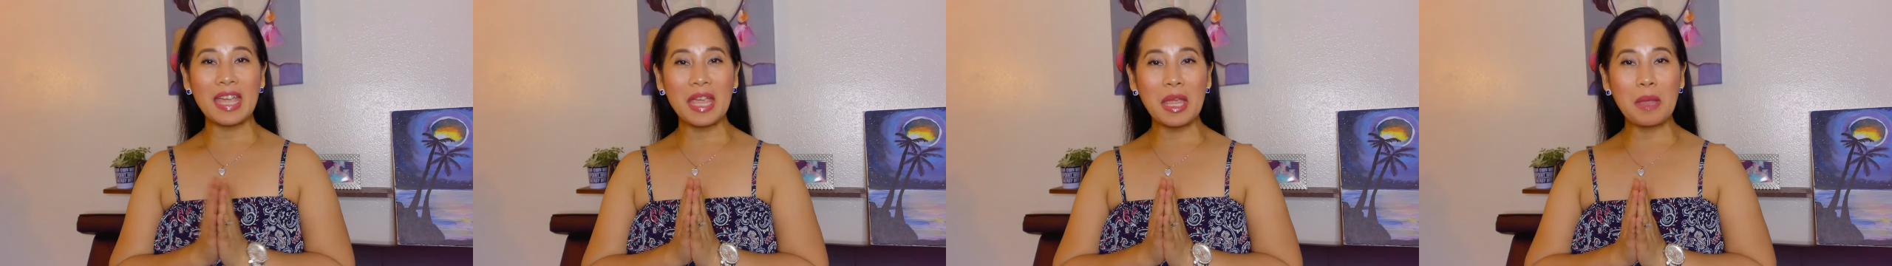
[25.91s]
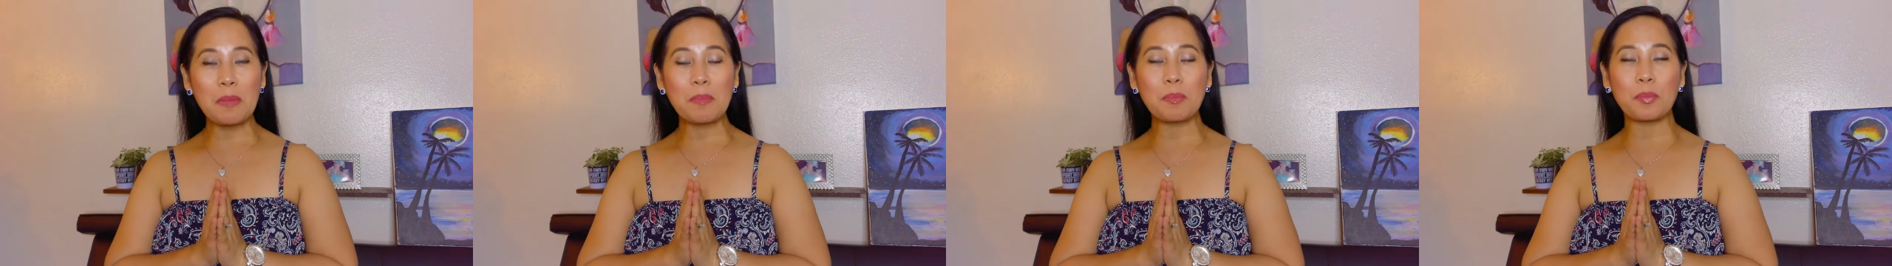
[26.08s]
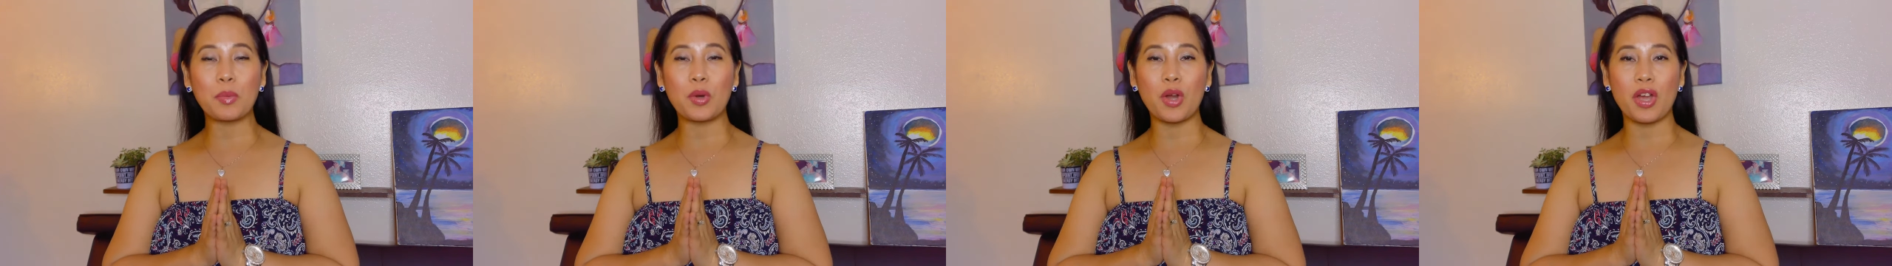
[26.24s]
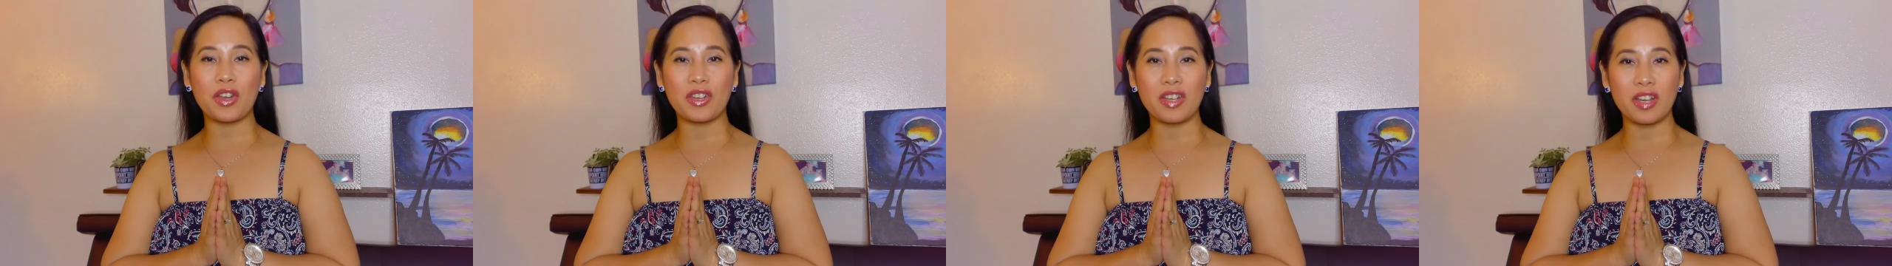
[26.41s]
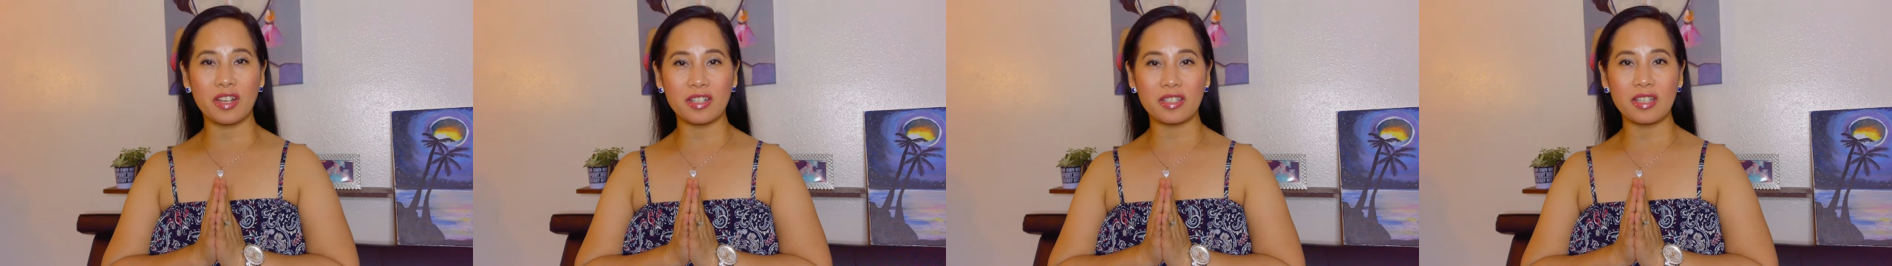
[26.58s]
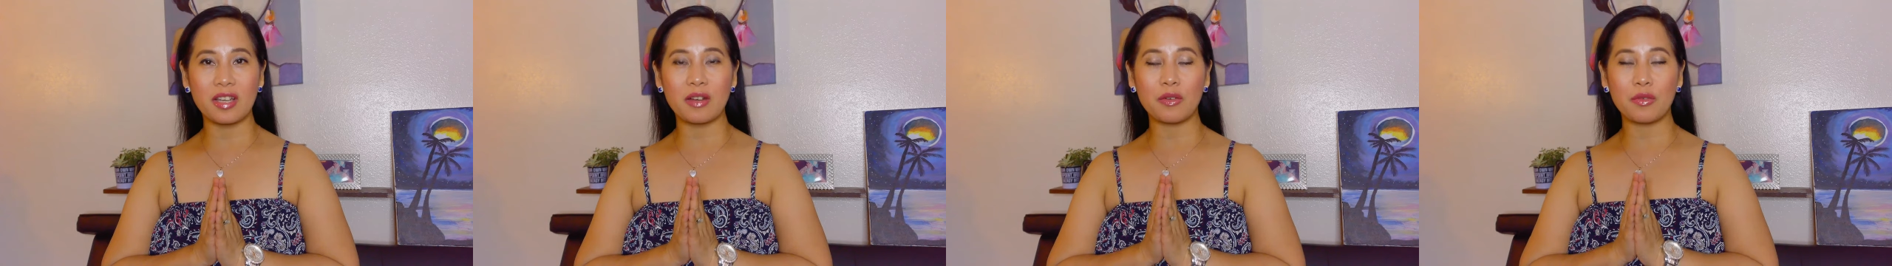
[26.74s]
a
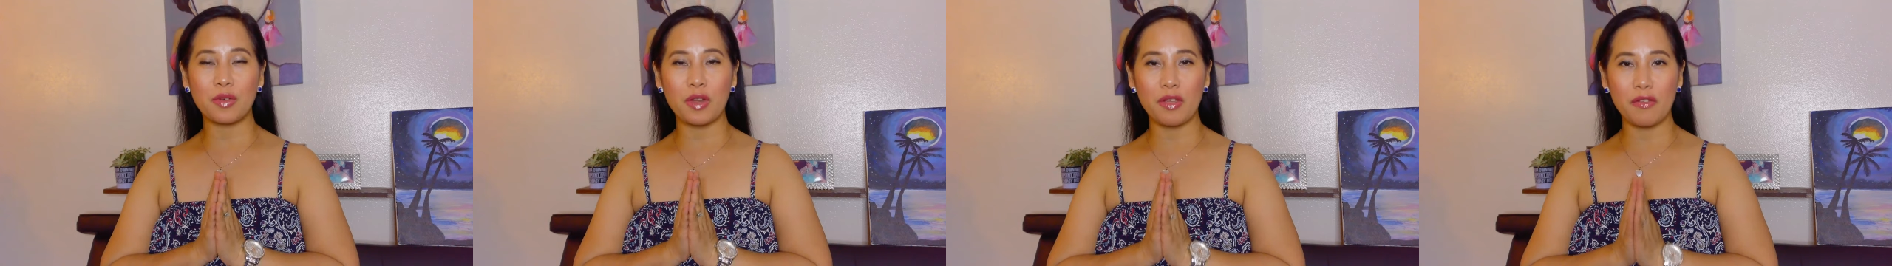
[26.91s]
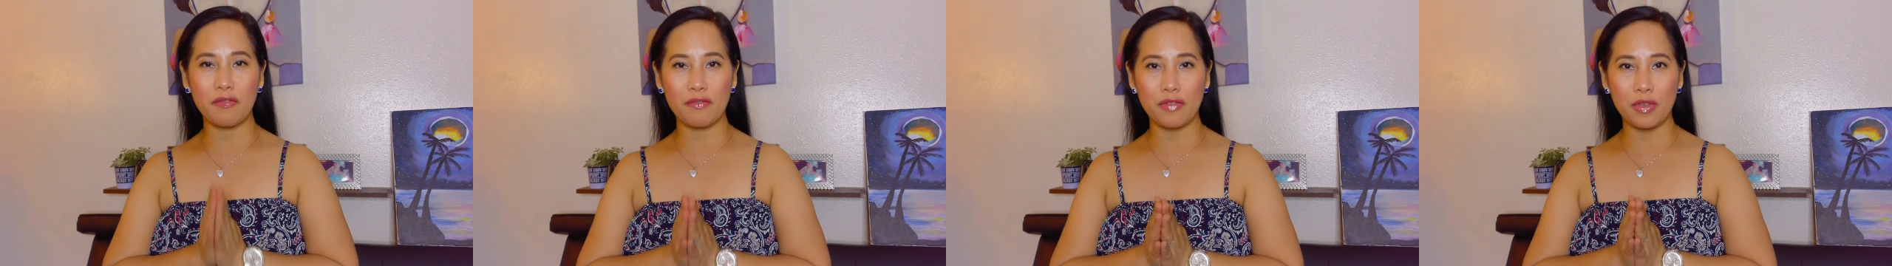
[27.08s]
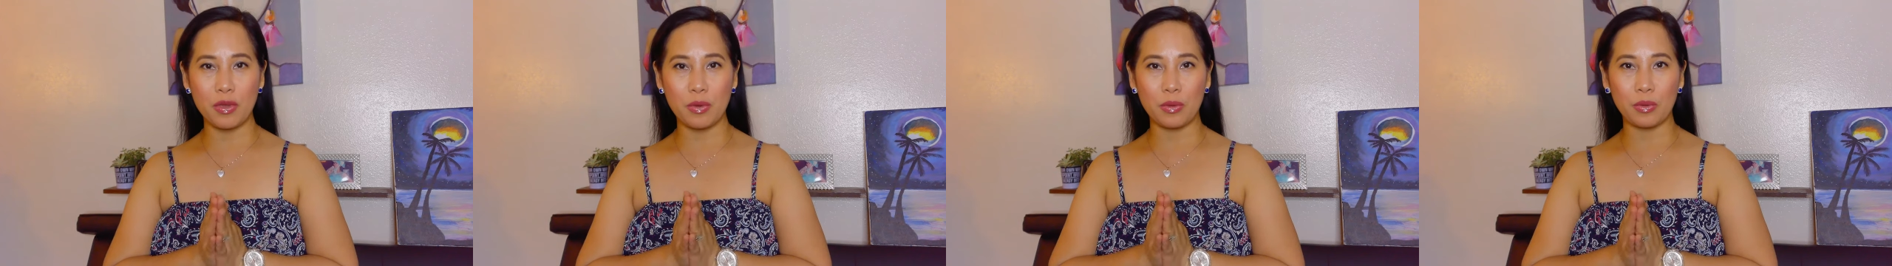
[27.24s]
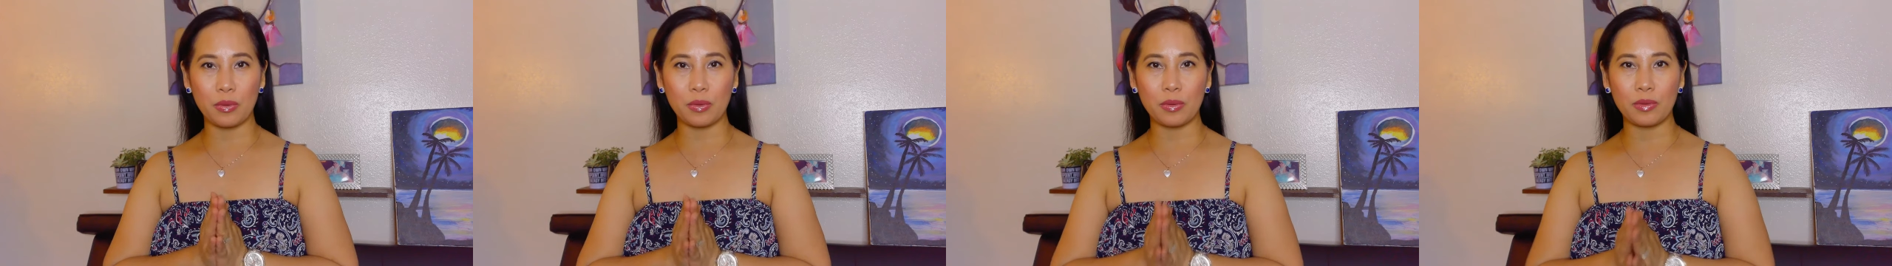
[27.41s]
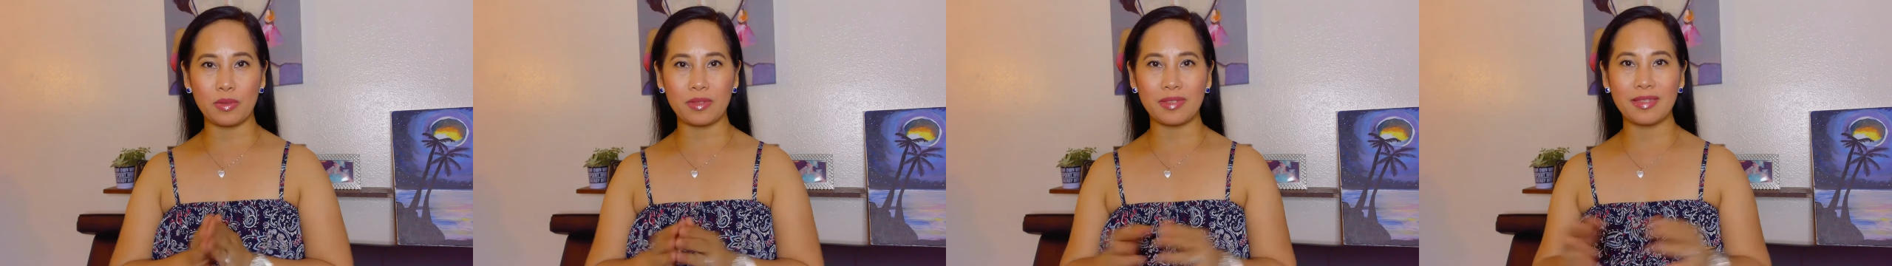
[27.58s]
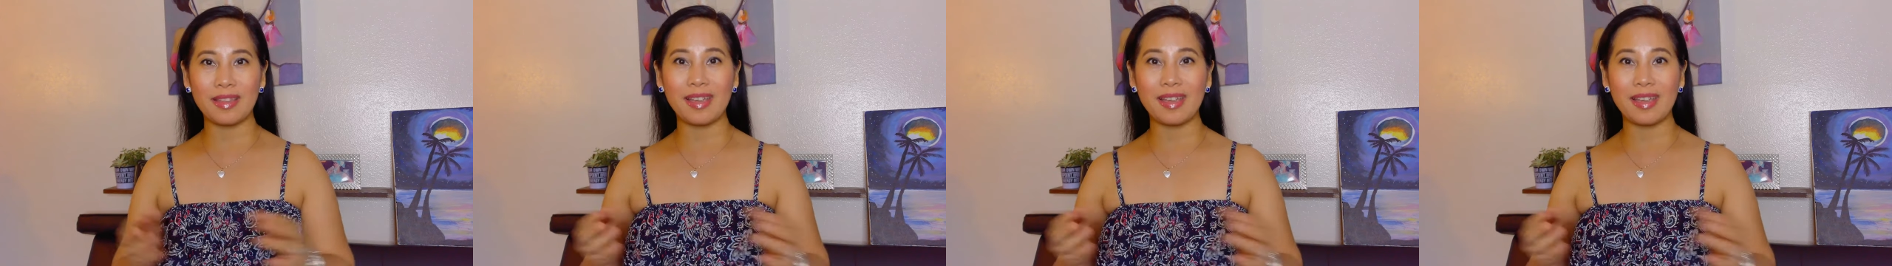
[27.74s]
product review,